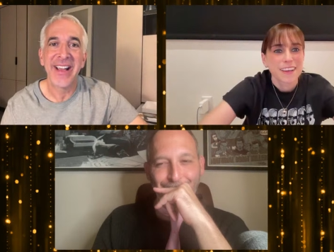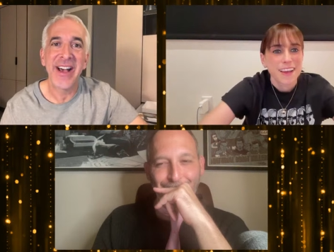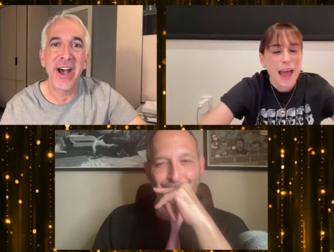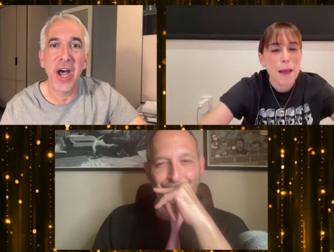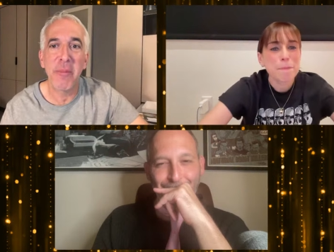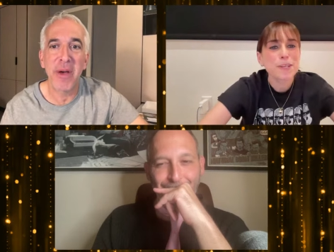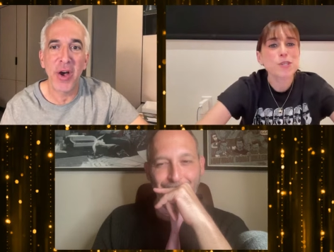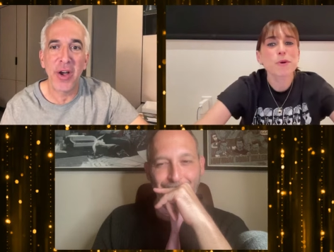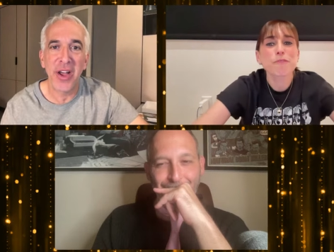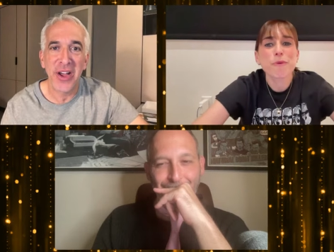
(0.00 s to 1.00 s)
Speaker 1: Happy
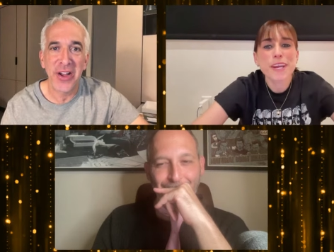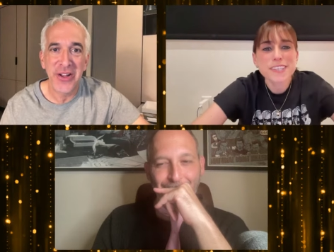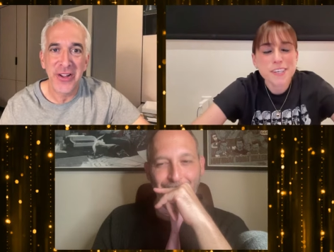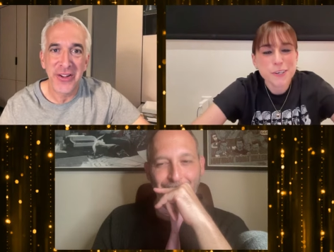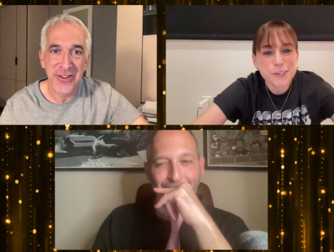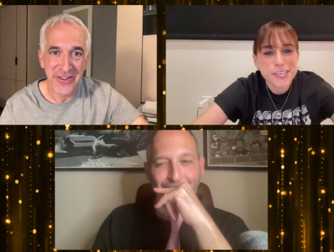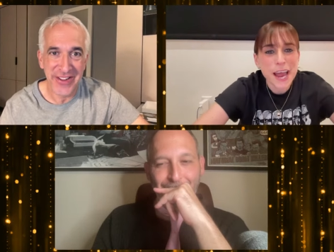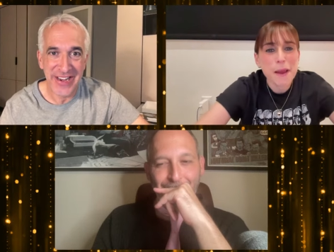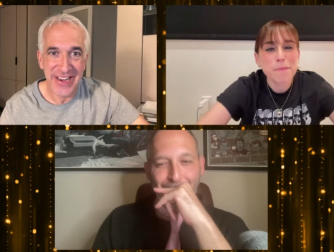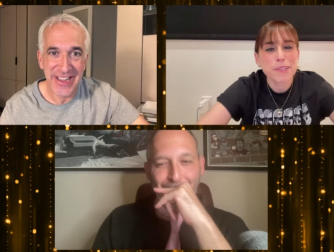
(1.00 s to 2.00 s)
to have wasted your
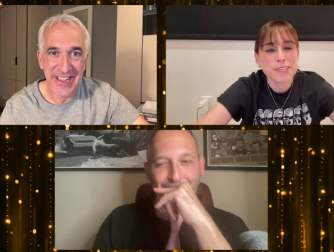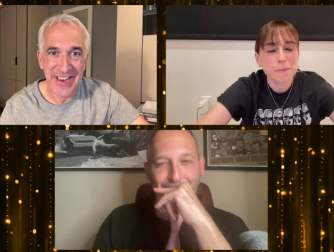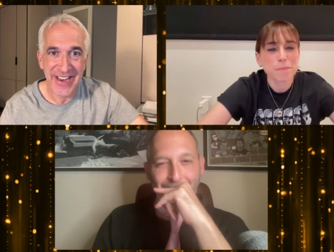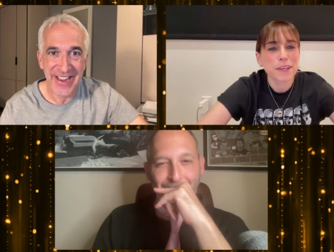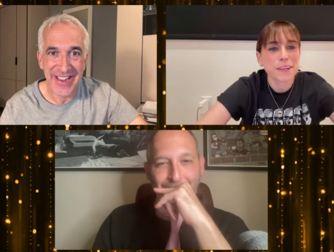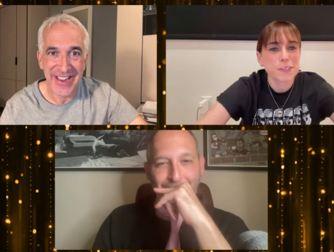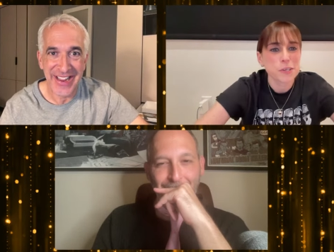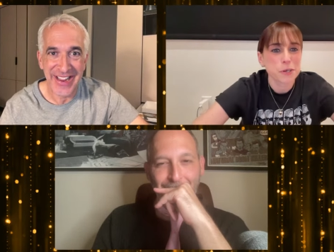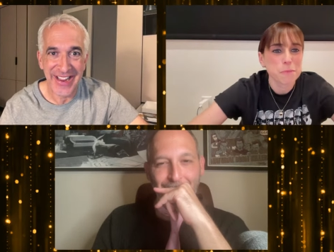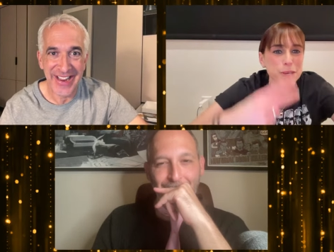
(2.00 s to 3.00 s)
time with something that
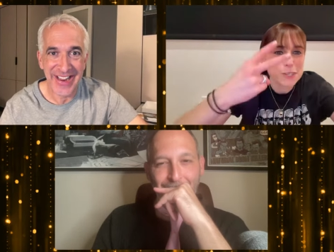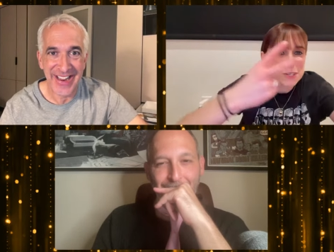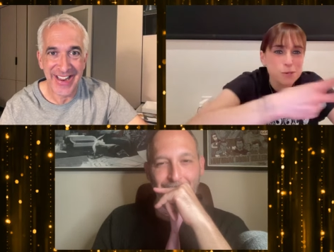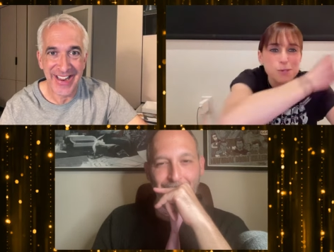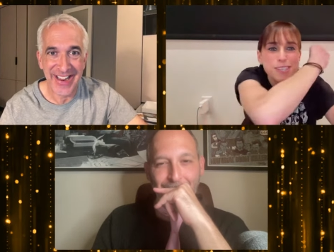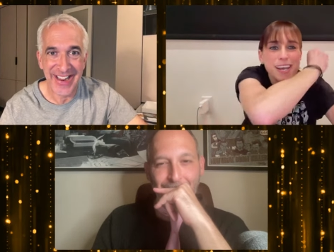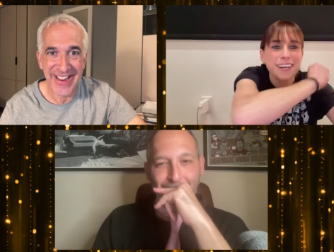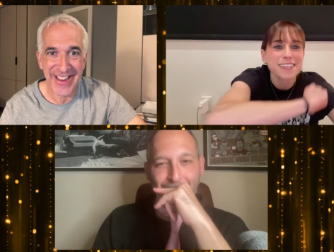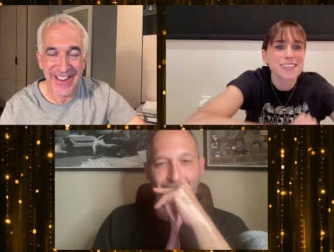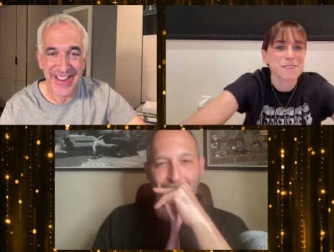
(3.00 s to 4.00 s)
took me 2
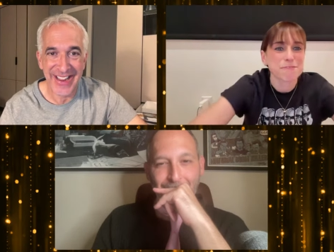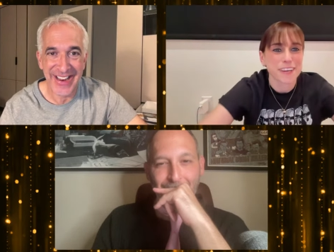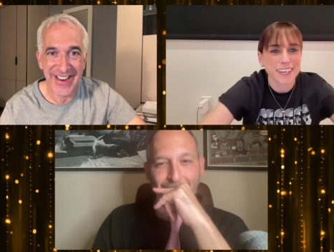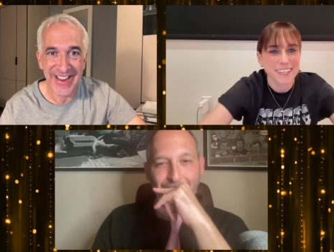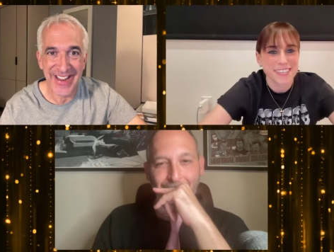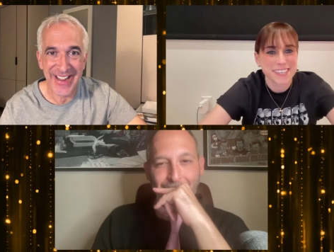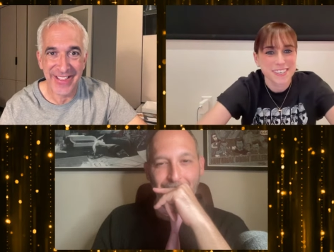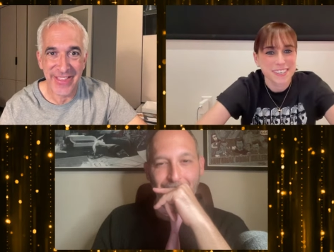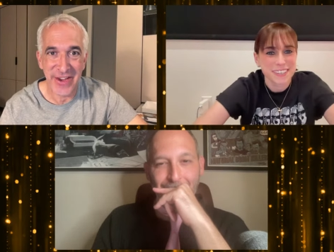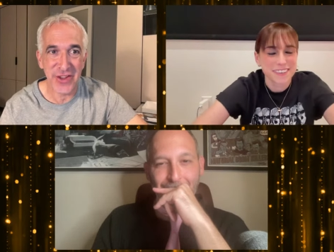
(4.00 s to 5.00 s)
seconds to
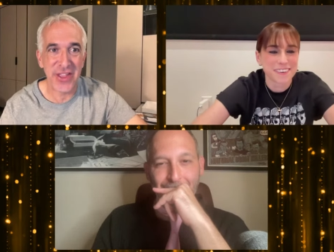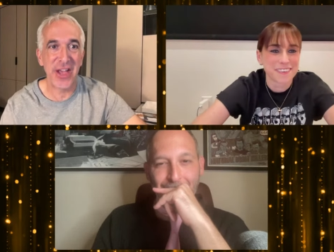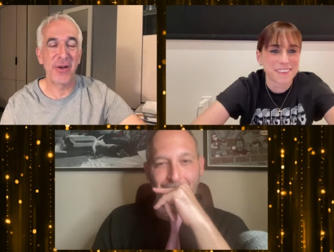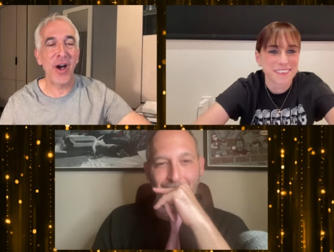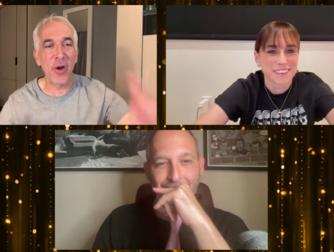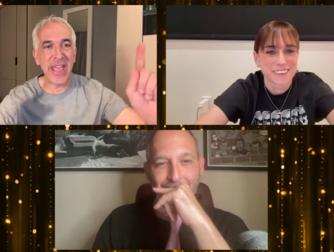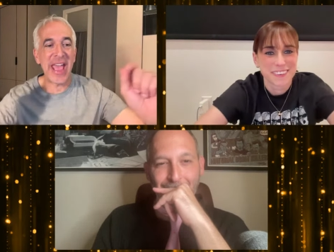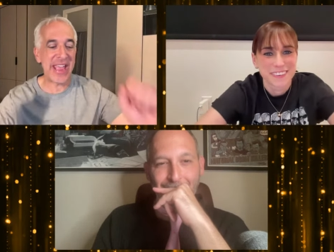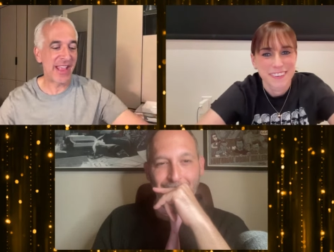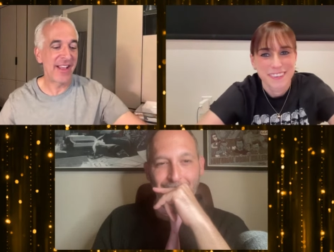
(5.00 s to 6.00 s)
fix. There you go.
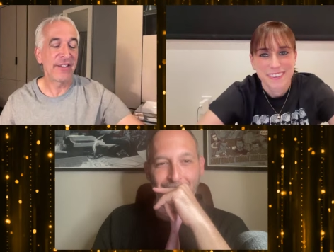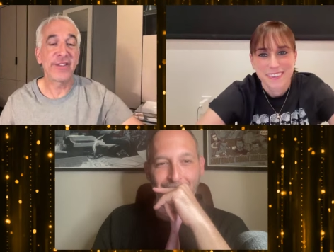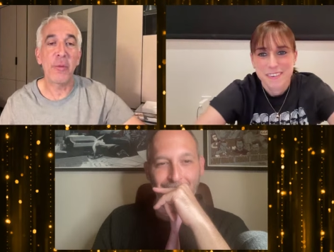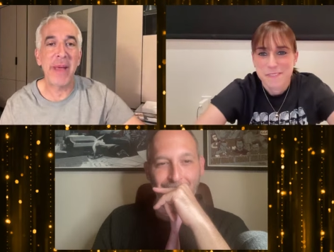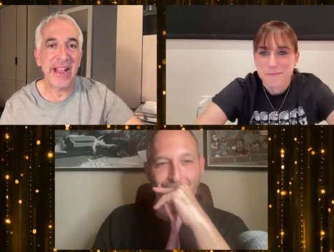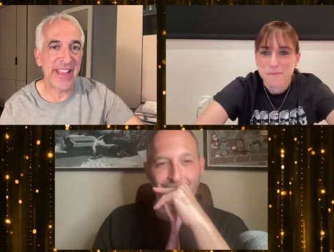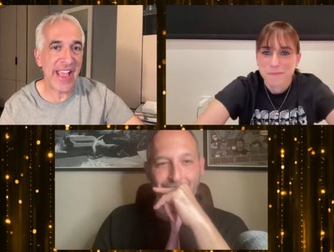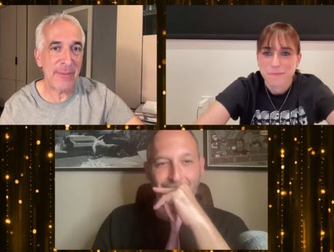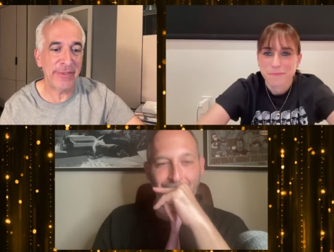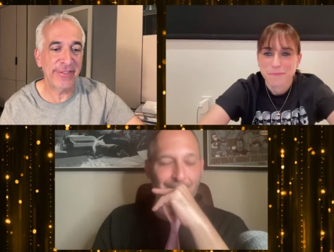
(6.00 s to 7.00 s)
Okay. So back to
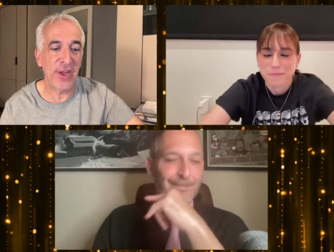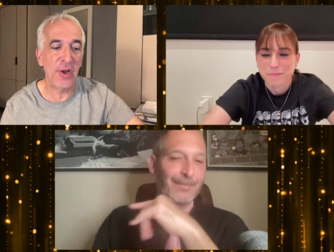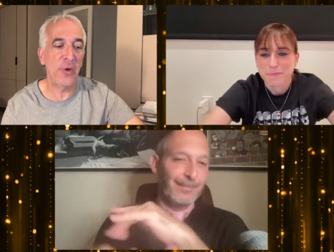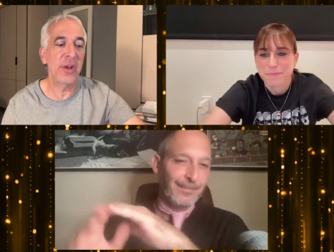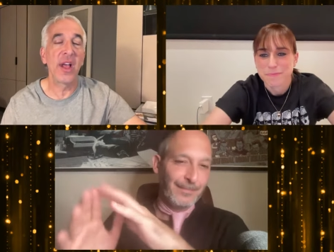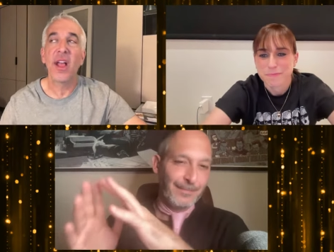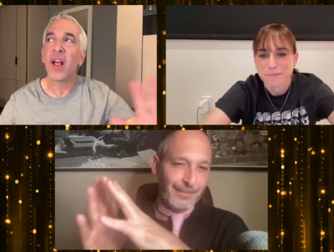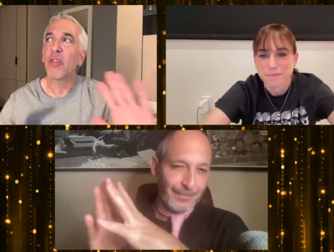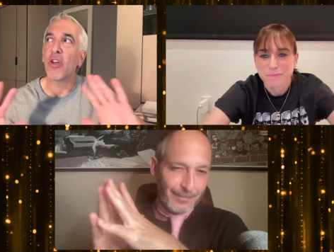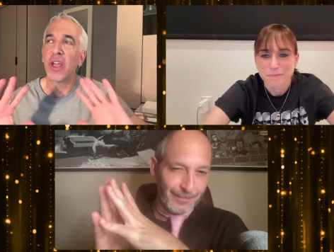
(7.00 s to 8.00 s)
Emma Stone.
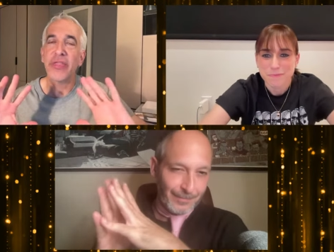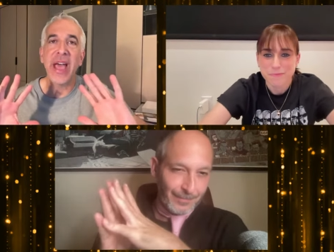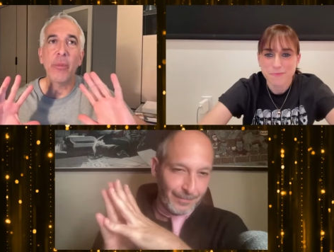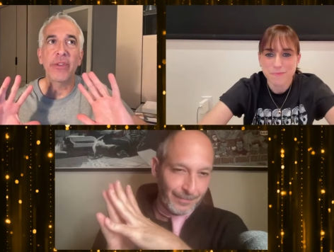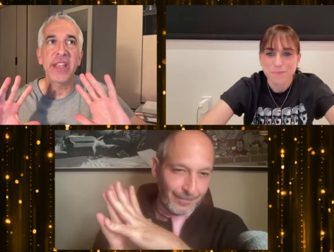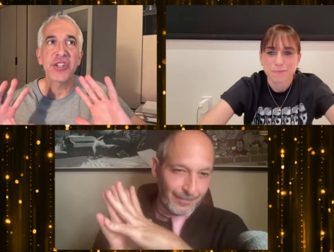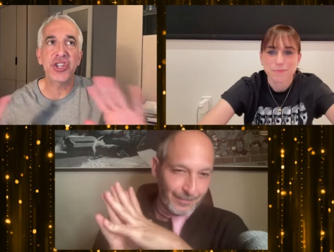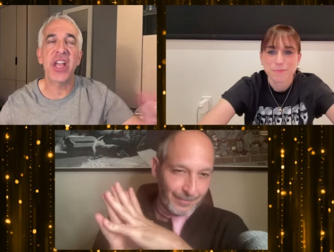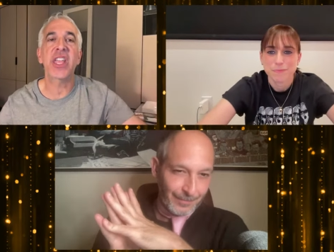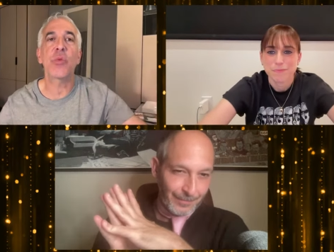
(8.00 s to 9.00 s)
Look, that was a
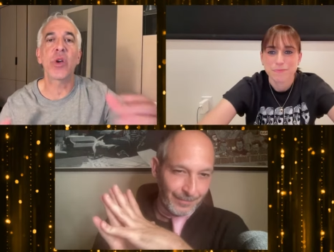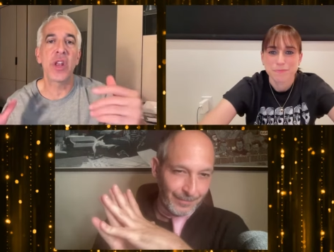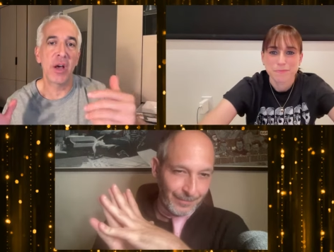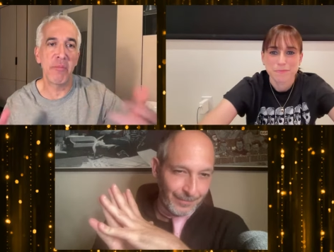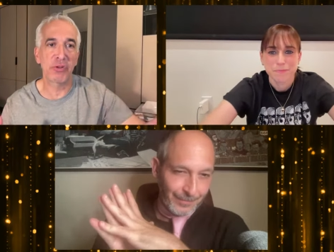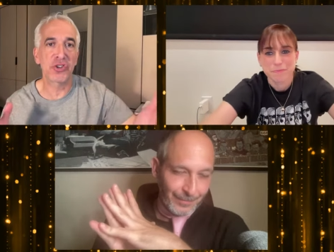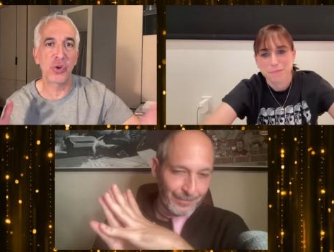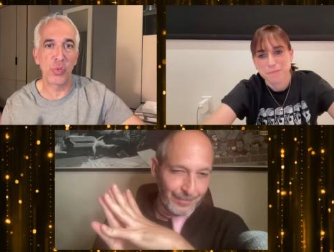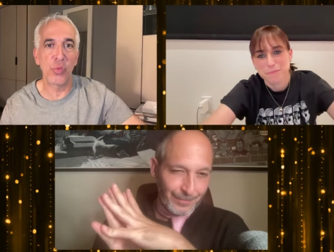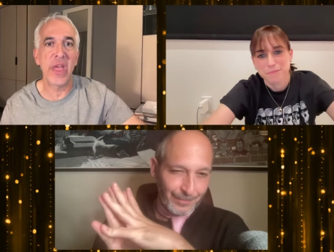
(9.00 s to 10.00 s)
genuine
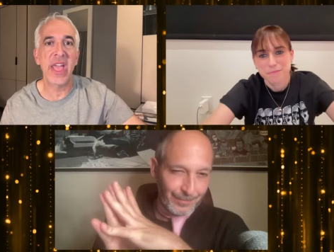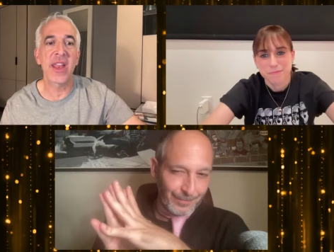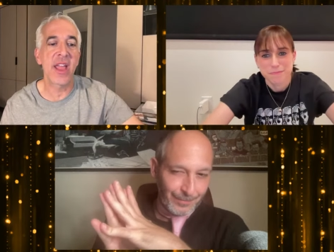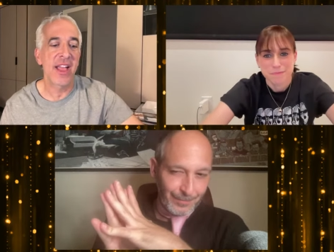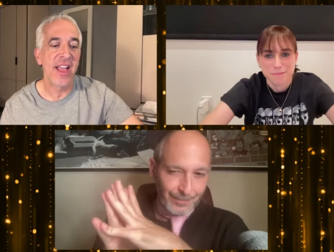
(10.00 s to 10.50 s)
emotional win,